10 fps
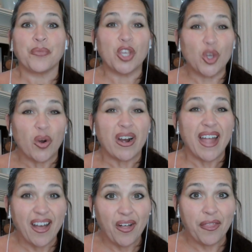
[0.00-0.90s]
your
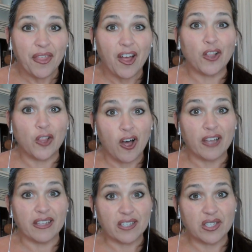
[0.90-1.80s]
health
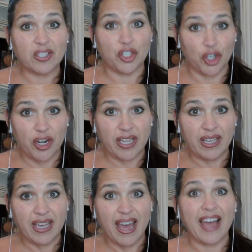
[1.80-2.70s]
along this
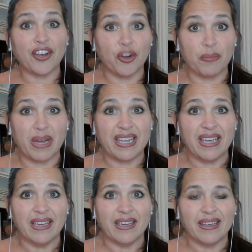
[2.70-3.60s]
journey on your
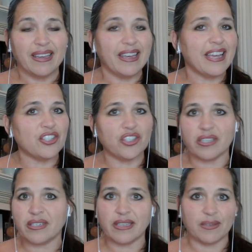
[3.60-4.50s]
money is
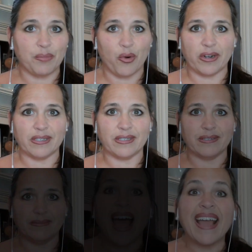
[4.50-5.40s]
just as important.
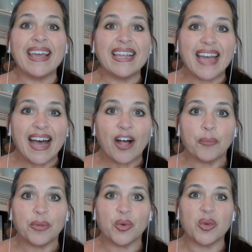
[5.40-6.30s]
I can
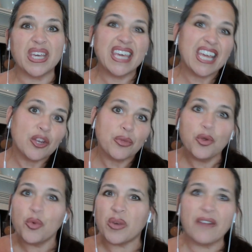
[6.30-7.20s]
help you get
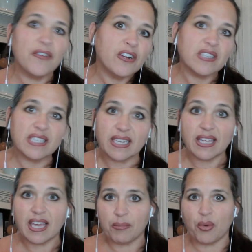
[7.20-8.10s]
through whatever your
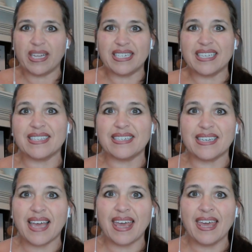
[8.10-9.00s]
sticking point is
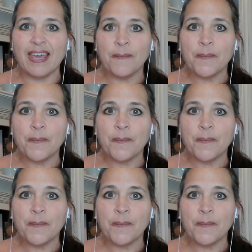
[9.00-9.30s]
today